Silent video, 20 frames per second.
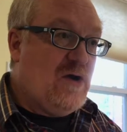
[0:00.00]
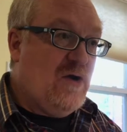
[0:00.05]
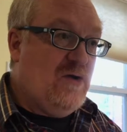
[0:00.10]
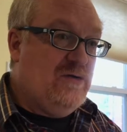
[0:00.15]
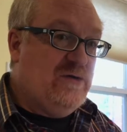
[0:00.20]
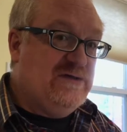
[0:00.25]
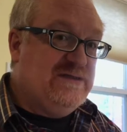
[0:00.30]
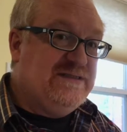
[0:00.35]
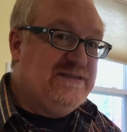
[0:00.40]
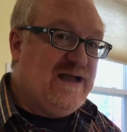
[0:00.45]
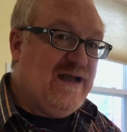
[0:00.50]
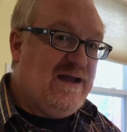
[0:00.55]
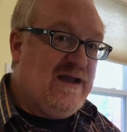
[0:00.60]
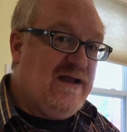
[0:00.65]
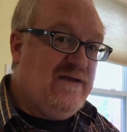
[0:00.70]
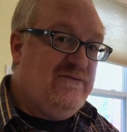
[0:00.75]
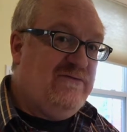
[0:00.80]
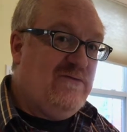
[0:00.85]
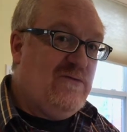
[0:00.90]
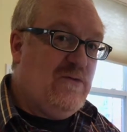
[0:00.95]
owner's
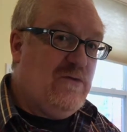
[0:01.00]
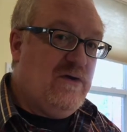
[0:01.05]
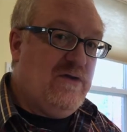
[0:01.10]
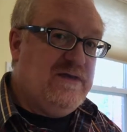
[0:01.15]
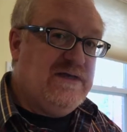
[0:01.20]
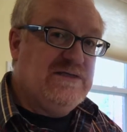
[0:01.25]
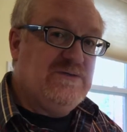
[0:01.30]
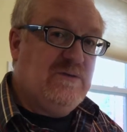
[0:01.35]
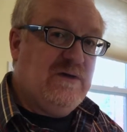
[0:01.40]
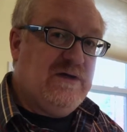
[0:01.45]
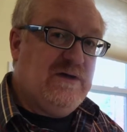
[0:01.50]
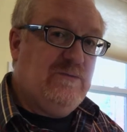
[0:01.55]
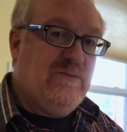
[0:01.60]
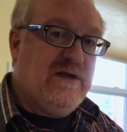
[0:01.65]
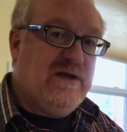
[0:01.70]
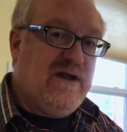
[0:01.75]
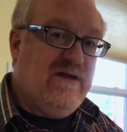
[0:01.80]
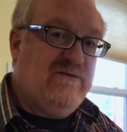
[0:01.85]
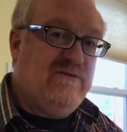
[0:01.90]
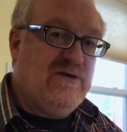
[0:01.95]
guide for this one,
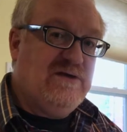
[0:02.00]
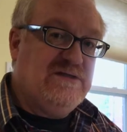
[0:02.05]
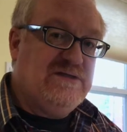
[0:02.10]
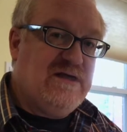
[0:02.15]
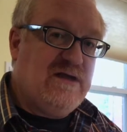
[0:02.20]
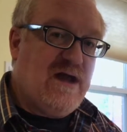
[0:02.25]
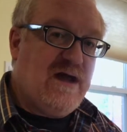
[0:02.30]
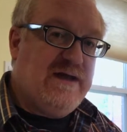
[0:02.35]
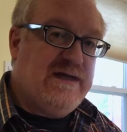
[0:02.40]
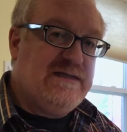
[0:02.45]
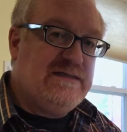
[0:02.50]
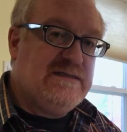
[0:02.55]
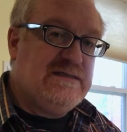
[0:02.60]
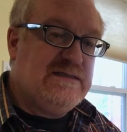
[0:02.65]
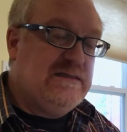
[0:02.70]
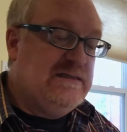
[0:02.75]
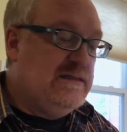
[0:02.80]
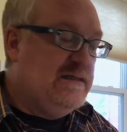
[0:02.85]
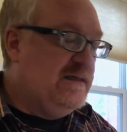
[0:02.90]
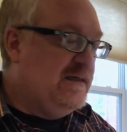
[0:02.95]
when I first got it,
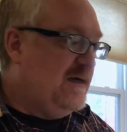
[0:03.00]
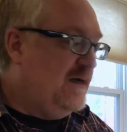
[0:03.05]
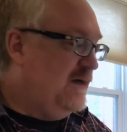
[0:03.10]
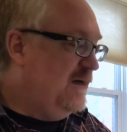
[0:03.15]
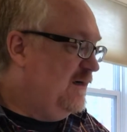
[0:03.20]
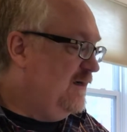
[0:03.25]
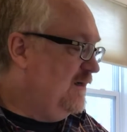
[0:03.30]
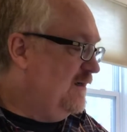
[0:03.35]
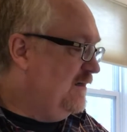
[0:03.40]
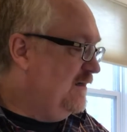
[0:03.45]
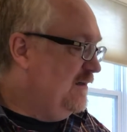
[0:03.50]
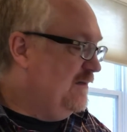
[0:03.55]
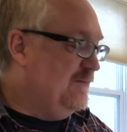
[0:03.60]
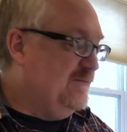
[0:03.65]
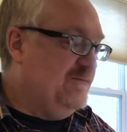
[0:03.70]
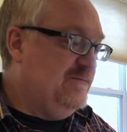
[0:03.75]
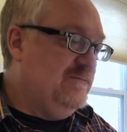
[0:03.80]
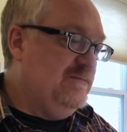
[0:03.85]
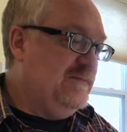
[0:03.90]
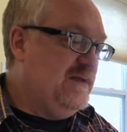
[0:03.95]

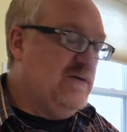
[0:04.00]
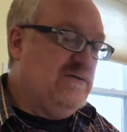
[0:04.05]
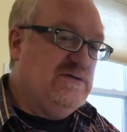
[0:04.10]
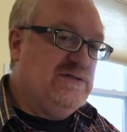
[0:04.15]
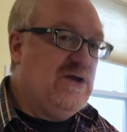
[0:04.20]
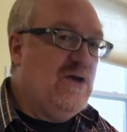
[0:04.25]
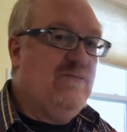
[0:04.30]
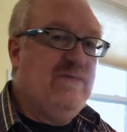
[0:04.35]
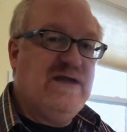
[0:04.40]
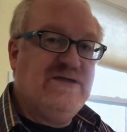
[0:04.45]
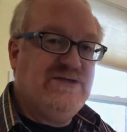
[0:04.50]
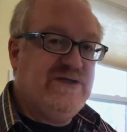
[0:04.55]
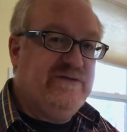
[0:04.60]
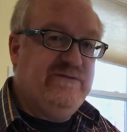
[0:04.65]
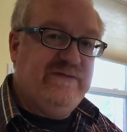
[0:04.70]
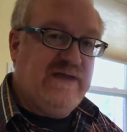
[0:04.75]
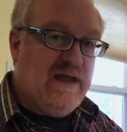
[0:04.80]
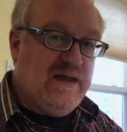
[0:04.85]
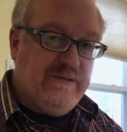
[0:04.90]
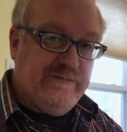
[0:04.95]
there was no mention
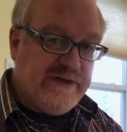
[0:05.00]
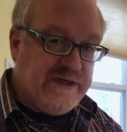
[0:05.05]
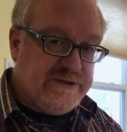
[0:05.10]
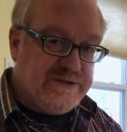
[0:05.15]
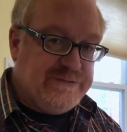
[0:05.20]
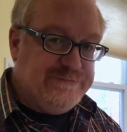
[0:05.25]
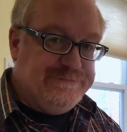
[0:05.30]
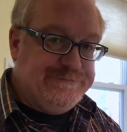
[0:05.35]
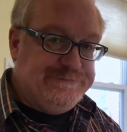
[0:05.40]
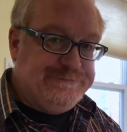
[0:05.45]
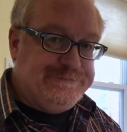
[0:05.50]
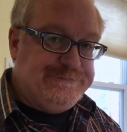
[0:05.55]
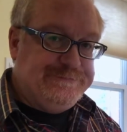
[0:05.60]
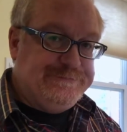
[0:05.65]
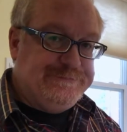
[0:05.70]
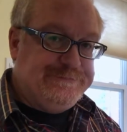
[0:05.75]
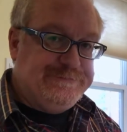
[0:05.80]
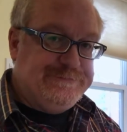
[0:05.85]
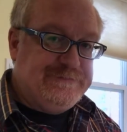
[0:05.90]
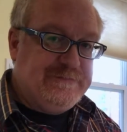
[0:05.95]
of calibration.
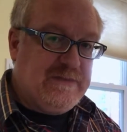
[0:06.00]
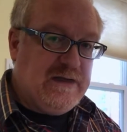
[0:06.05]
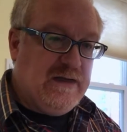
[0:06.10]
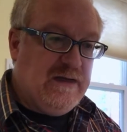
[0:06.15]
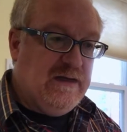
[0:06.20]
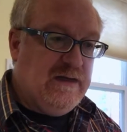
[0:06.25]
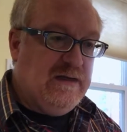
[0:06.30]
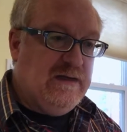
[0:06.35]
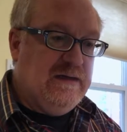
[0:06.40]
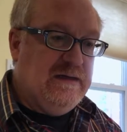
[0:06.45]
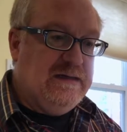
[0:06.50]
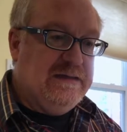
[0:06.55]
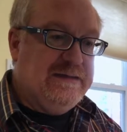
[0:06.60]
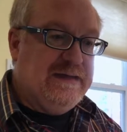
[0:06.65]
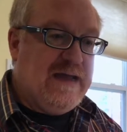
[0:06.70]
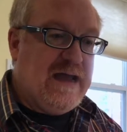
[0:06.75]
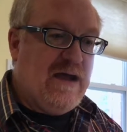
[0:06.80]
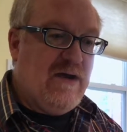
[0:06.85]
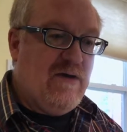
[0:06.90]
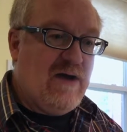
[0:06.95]

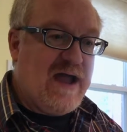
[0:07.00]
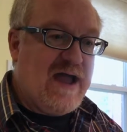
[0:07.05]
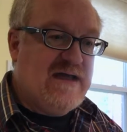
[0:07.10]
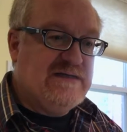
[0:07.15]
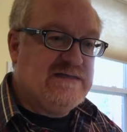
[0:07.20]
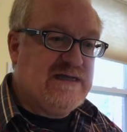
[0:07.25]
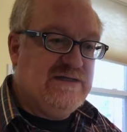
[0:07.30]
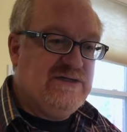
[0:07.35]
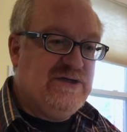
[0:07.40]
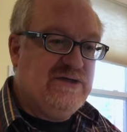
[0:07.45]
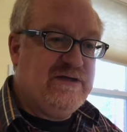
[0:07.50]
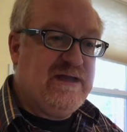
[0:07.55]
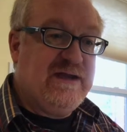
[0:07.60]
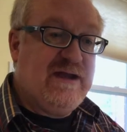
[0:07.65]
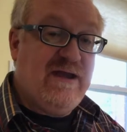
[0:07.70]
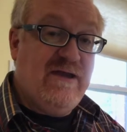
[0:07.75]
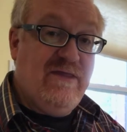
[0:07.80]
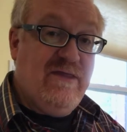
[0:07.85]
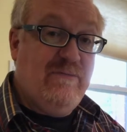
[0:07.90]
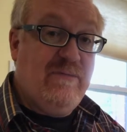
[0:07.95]
Now, as I took it
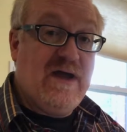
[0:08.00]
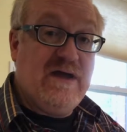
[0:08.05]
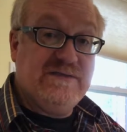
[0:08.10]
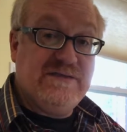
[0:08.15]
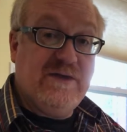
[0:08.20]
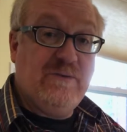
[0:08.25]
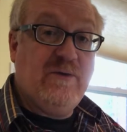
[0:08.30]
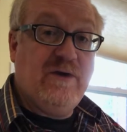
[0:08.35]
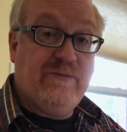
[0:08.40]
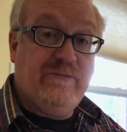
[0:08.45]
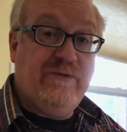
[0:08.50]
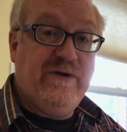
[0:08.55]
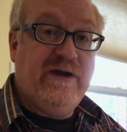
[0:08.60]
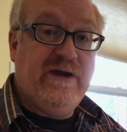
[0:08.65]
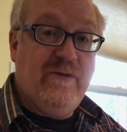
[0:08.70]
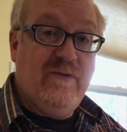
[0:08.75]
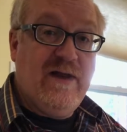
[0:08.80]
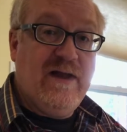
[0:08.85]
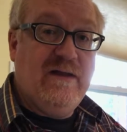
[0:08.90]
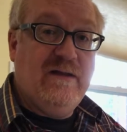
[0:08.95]
out of the box, it worked
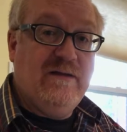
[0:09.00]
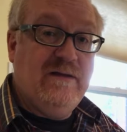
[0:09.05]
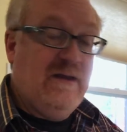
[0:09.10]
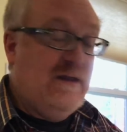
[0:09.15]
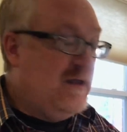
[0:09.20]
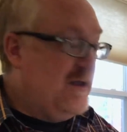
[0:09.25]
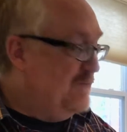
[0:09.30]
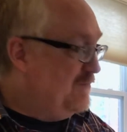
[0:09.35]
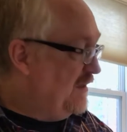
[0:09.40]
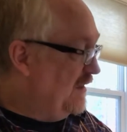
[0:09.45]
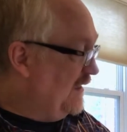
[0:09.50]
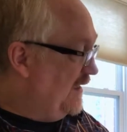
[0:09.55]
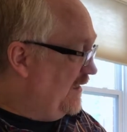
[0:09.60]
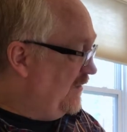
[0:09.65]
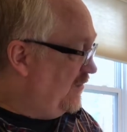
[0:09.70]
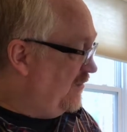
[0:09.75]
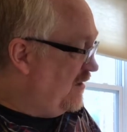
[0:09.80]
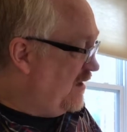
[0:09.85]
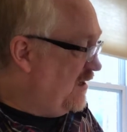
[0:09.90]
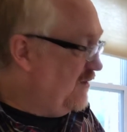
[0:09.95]
pretty well, but
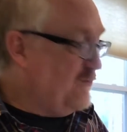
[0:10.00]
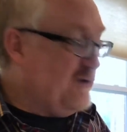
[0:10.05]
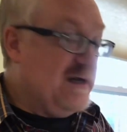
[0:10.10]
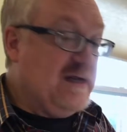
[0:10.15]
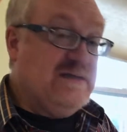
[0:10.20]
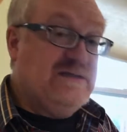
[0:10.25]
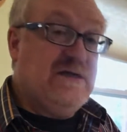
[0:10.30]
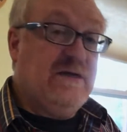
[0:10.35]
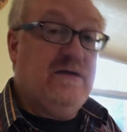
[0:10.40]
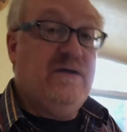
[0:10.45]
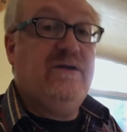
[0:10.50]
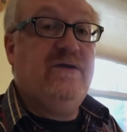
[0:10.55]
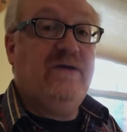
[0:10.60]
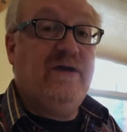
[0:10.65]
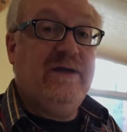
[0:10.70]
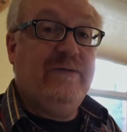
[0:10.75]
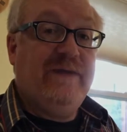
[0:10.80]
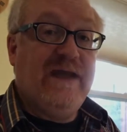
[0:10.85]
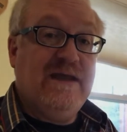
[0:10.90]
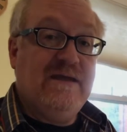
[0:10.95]
later on when I started
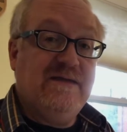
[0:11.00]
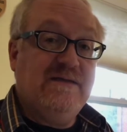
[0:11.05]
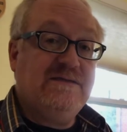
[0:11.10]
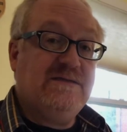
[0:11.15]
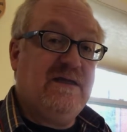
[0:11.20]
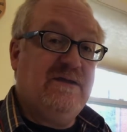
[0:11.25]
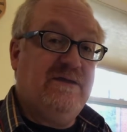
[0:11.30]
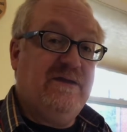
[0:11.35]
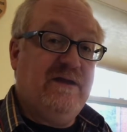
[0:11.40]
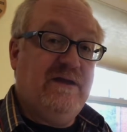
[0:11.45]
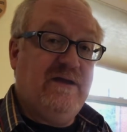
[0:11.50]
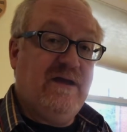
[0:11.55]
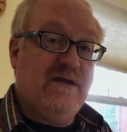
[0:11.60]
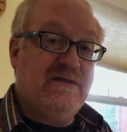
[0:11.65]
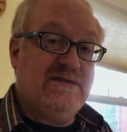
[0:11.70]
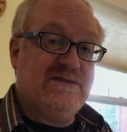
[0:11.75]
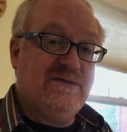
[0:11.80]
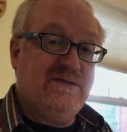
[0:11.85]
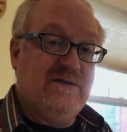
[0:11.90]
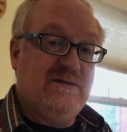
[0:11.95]
doing maintenance on the
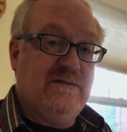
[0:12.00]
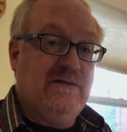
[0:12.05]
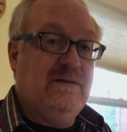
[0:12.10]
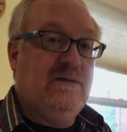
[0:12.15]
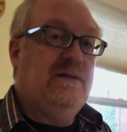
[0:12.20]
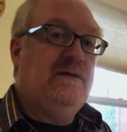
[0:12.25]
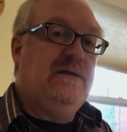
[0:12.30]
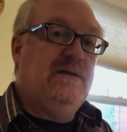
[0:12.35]
nozzle,